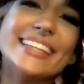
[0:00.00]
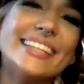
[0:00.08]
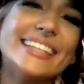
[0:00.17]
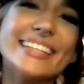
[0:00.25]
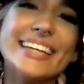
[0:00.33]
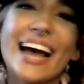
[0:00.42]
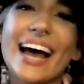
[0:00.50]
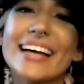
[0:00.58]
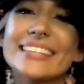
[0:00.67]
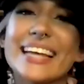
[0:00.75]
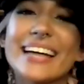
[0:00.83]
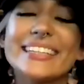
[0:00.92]

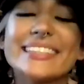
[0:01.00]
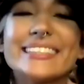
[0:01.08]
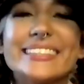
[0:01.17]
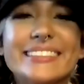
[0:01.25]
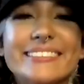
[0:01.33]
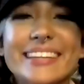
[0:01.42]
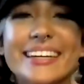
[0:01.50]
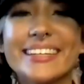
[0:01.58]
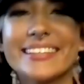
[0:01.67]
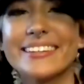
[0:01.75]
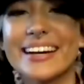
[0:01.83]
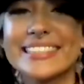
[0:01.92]
Yes, I did too. Thank
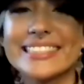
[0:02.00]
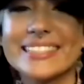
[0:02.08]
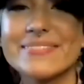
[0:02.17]
you guys so